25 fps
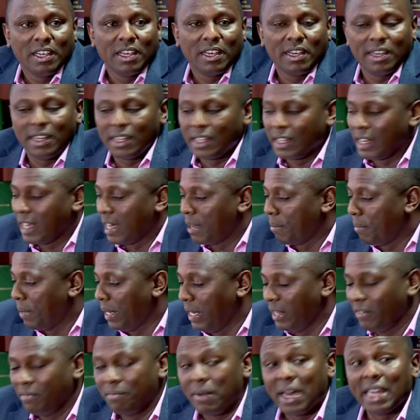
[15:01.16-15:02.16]
And I
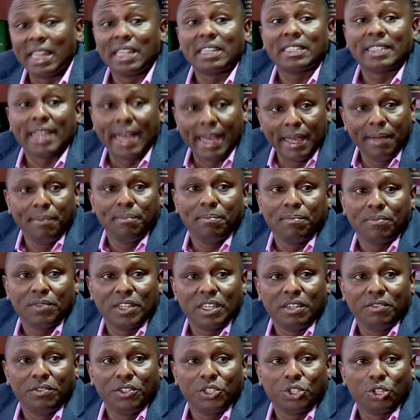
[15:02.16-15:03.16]
believe by the time
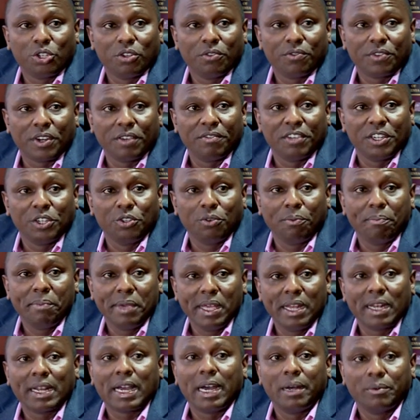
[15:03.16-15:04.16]
the division of revenue
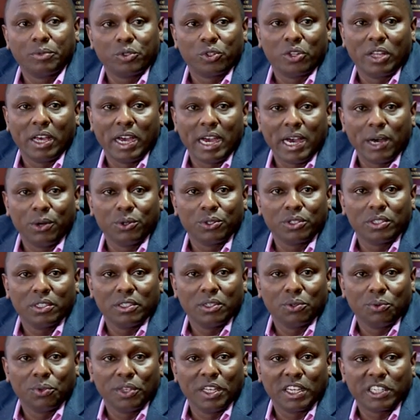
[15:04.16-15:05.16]
bill comes to the House,
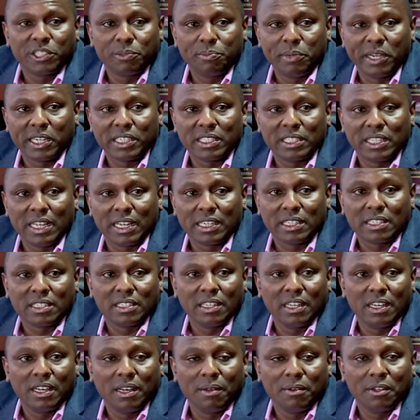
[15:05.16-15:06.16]
we expect that
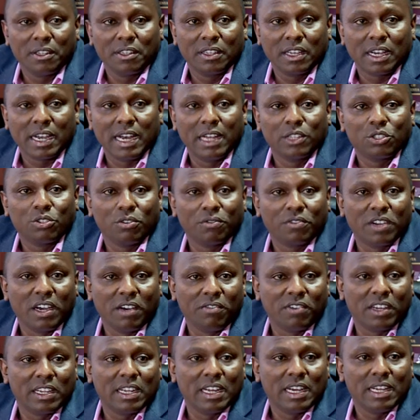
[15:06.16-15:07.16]
uh, the Council of
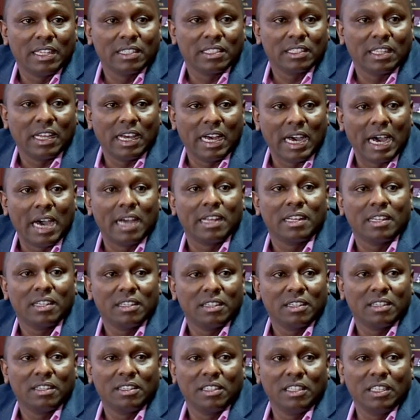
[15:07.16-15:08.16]
Governors and
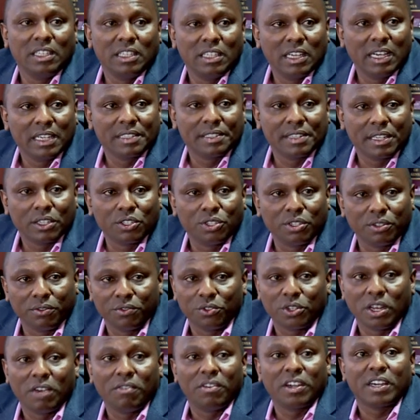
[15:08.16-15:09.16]
the Executive
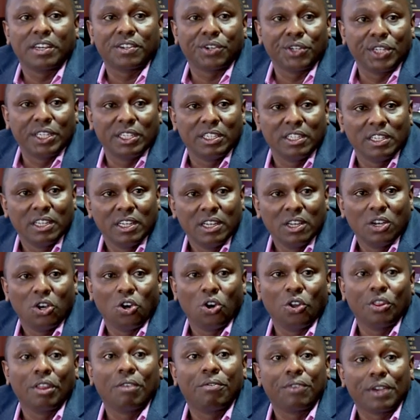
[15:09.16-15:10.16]
would have agreed
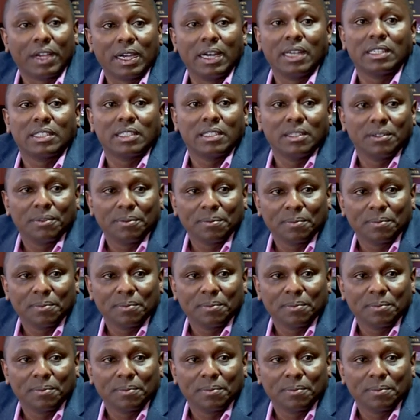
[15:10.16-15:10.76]
on the figures.